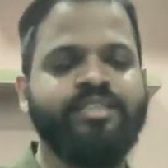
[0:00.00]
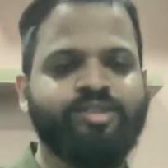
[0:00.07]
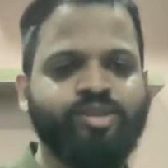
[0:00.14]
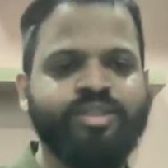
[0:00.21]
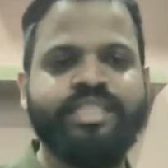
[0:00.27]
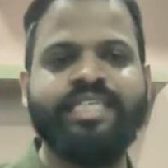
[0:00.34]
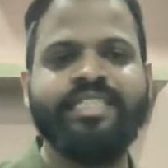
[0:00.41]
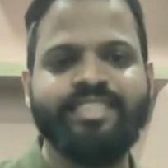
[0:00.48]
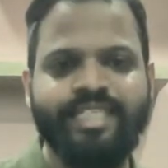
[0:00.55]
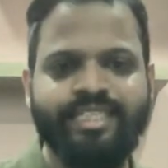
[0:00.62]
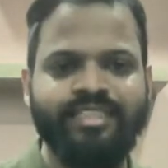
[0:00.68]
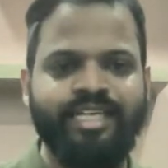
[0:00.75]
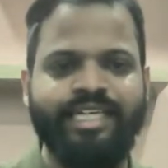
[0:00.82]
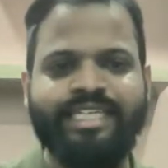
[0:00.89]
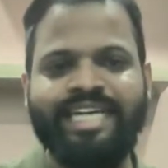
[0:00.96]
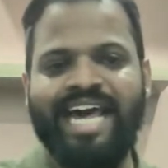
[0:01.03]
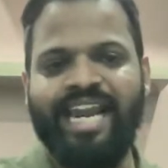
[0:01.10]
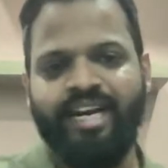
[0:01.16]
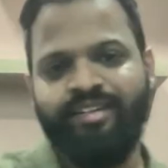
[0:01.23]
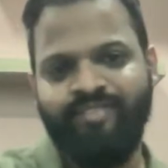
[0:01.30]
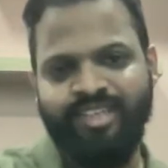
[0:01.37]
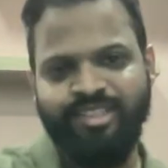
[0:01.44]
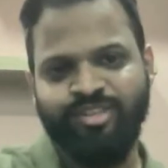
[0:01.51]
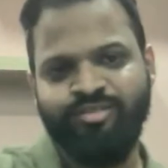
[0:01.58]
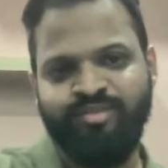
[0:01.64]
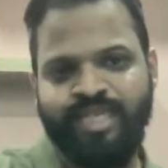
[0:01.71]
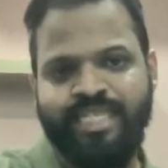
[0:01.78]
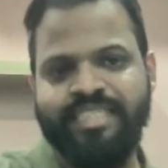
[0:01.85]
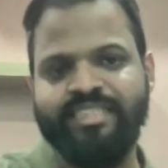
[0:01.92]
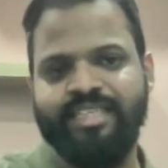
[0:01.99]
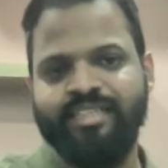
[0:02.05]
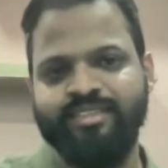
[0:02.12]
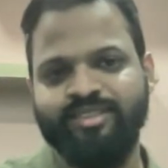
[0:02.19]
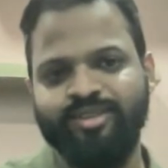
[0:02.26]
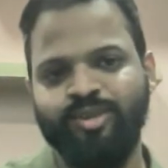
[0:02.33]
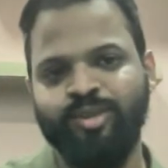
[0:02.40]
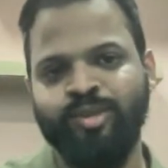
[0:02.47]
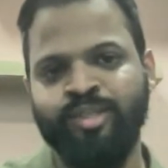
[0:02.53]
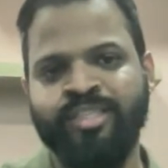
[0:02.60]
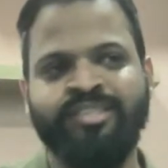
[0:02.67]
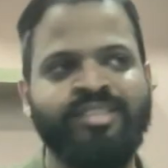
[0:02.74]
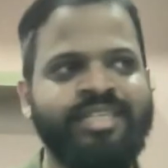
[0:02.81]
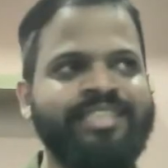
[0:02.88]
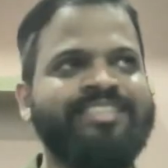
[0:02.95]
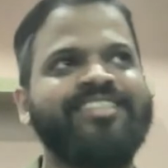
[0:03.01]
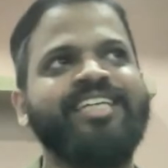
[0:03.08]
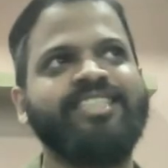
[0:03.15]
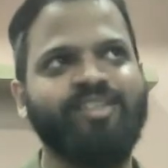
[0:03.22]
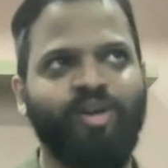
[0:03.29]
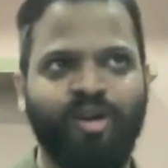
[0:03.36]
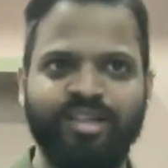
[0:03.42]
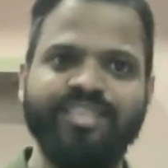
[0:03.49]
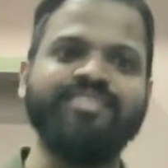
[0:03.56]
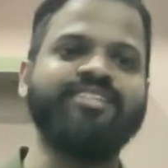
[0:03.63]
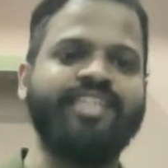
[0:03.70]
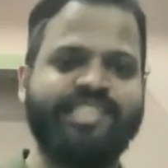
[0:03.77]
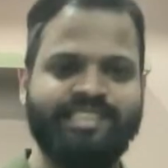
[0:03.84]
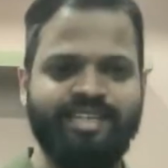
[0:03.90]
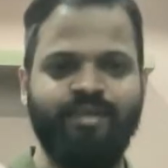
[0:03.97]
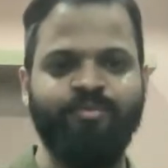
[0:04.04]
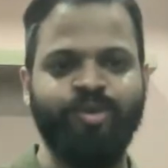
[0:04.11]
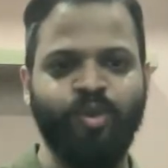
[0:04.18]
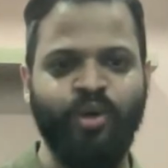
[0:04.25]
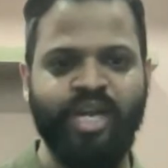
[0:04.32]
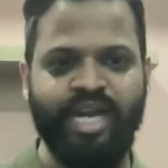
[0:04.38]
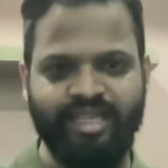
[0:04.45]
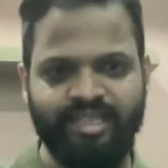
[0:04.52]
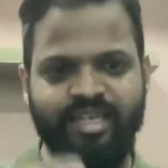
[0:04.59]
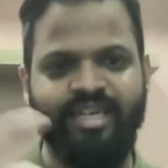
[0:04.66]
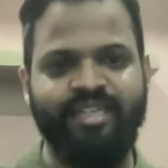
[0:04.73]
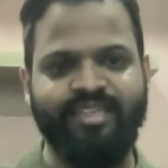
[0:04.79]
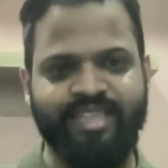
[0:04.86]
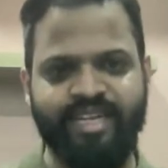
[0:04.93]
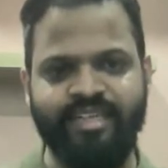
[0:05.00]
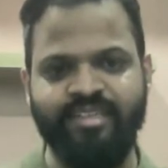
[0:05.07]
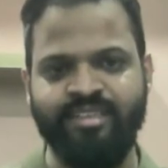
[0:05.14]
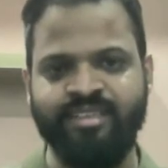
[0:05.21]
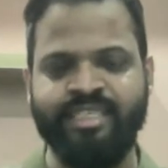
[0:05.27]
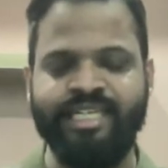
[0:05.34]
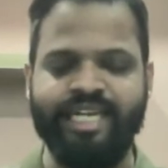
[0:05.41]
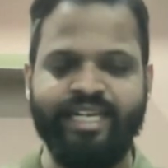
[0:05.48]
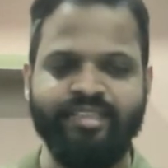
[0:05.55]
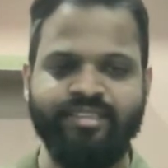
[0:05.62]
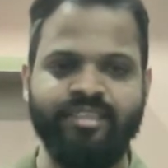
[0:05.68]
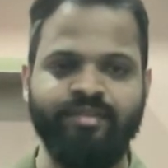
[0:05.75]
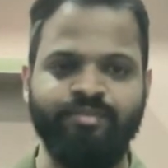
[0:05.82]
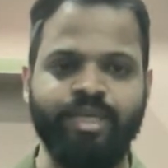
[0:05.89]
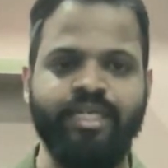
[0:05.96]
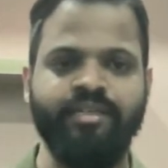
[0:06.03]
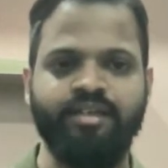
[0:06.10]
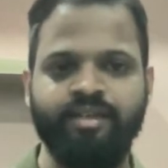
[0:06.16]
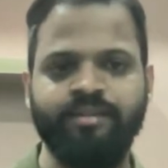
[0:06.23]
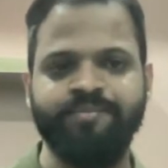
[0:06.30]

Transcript: So these things are indirect ways of building trust. So it's just all these things come together and then creates that bundle.